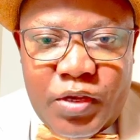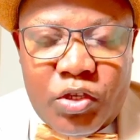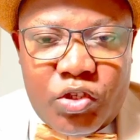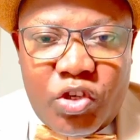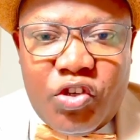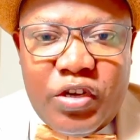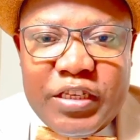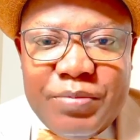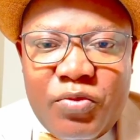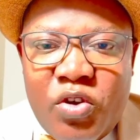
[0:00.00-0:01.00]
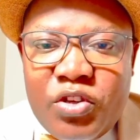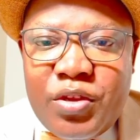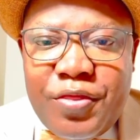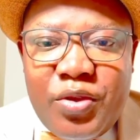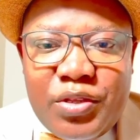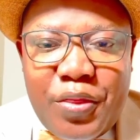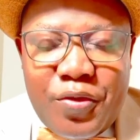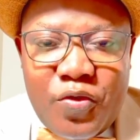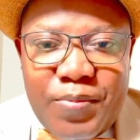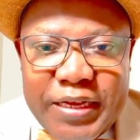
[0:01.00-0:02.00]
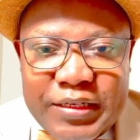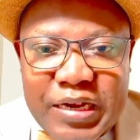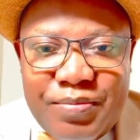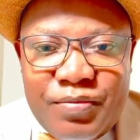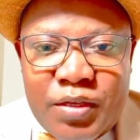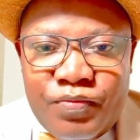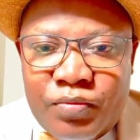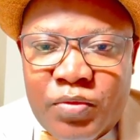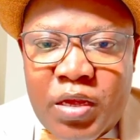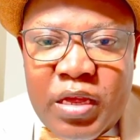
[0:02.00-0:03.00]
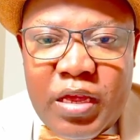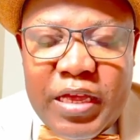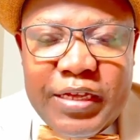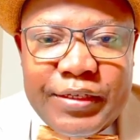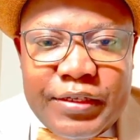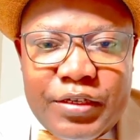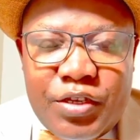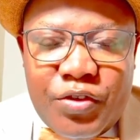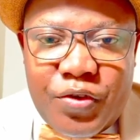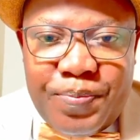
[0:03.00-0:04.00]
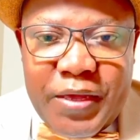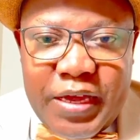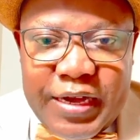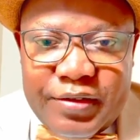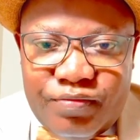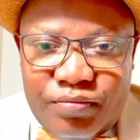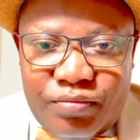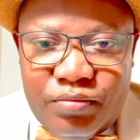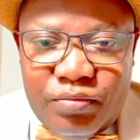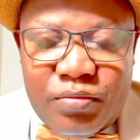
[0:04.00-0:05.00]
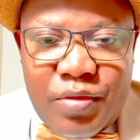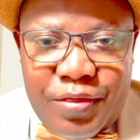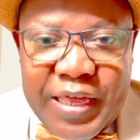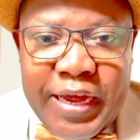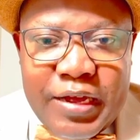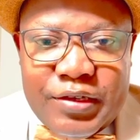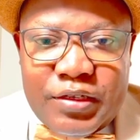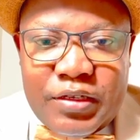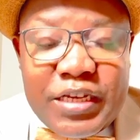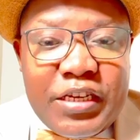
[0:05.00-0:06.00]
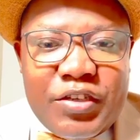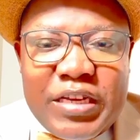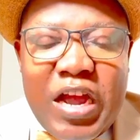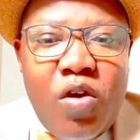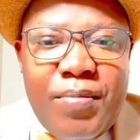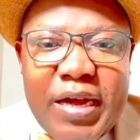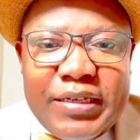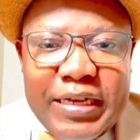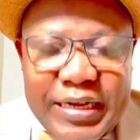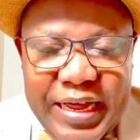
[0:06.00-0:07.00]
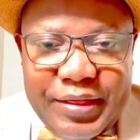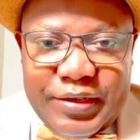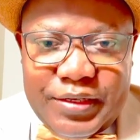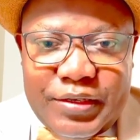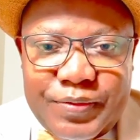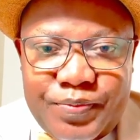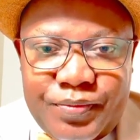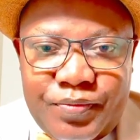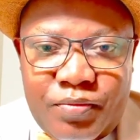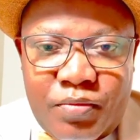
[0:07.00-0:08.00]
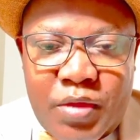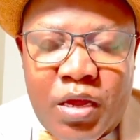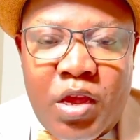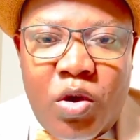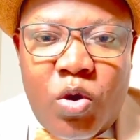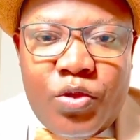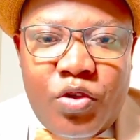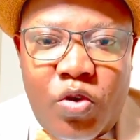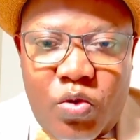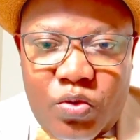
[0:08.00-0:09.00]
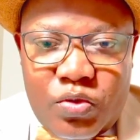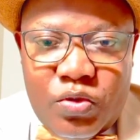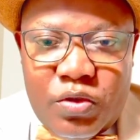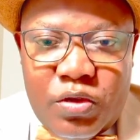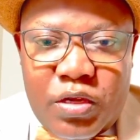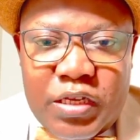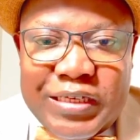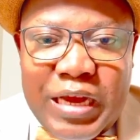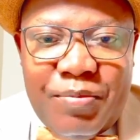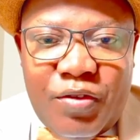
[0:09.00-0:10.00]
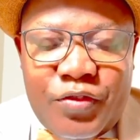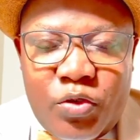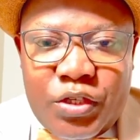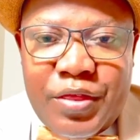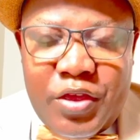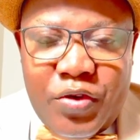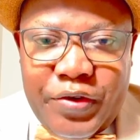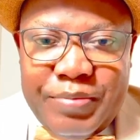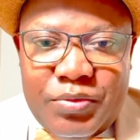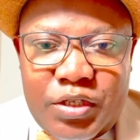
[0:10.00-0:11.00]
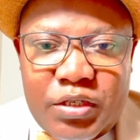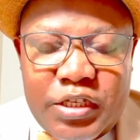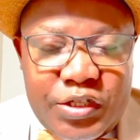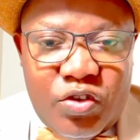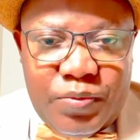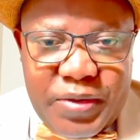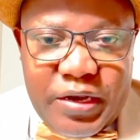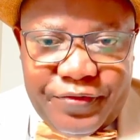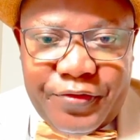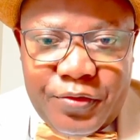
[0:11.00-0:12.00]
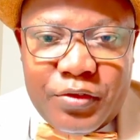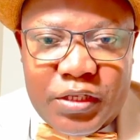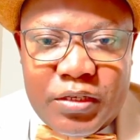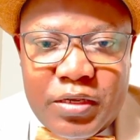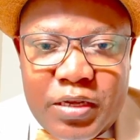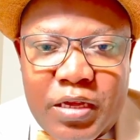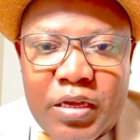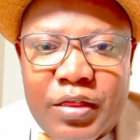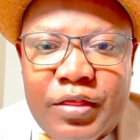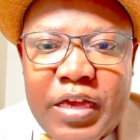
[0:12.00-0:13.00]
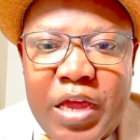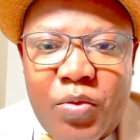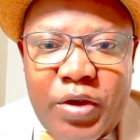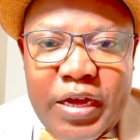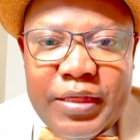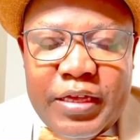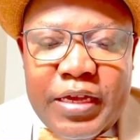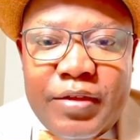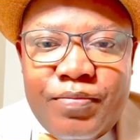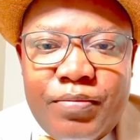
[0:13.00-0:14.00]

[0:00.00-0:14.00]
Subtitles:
Socialism was thought through by some East European thinkers, such as Karl Marx and others. Although some of those theorems did not bear fruit, they were the